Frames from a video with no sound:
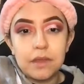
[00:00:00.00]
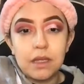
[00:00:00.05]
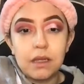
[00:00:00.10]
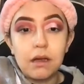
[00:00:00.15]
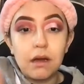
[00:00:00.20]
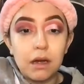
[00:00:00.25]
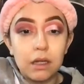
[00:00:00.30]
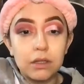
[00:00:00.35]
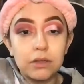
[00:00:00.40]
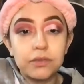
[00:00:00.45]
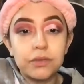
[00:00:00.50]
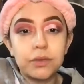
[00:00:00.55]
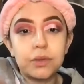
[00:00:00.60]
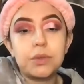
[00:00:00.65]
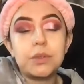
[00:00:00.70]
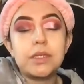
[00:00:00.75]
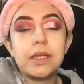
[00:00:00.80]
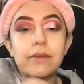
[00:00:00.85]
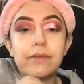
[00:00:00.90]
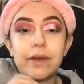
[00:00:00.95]
colorful, it
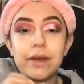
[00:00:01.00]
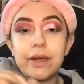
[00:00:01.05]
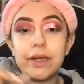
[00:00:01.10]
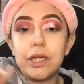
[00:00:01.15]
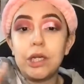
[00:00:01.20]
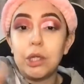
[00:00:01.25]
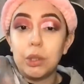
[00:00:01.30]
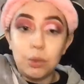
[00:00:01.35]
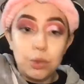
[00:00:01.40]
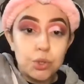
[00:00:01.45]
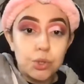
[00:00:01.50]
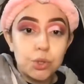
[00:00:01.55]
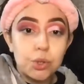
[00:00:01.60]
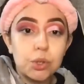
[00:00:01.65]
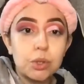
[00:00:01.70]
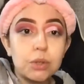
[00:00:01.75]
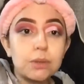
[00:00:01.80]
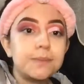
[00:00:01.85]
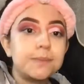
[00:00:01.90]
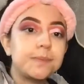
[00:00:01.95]
was like very
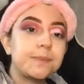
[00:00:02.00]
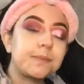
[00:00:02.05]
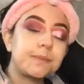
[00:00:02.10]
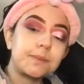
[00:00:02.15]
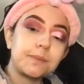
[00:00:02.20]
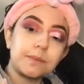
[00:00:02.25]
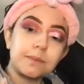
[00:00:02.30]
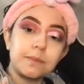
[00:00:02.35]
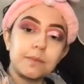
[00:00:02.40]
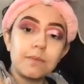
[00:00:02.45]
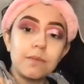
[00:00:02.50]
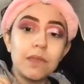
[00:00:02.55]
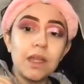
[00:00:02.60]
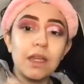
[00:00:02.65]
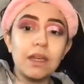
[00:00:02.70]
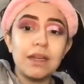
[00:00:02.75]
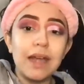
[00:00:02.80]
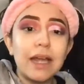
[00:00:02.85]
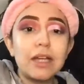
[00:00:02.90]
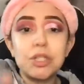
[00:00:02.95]
neutral,
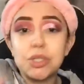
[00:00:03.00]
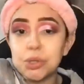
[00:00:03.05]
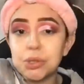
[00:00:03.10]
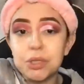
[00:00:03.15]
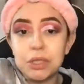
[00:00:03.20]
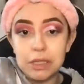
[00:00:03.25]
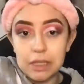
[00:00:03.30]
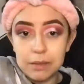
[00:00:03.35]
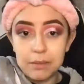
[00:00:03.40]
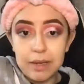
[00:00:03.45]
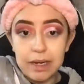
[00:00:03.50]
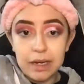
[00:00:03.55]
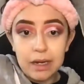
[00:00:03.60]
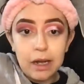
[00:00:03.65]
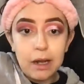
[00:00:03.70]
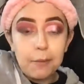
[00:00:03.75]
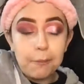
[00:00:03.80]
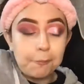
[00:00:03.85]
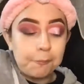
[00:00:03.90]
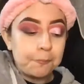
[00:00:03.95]
natural looking
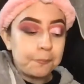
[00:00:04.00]
makeup.